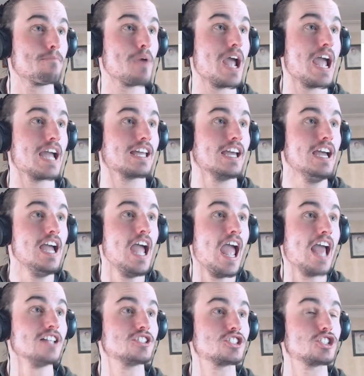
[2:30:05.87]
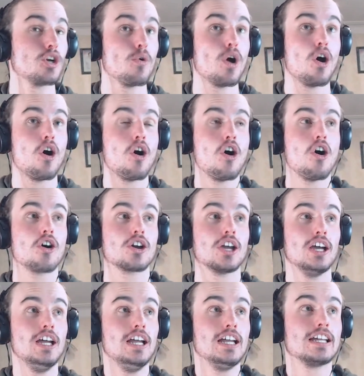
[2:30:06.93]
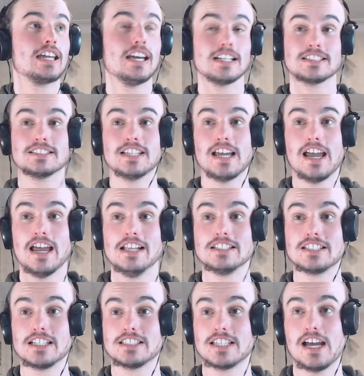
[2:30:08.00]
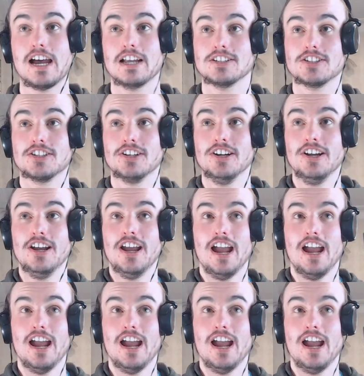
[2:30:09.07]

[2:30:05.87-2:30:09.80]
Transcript: it back. And Stuart Hogg kicks it into touch.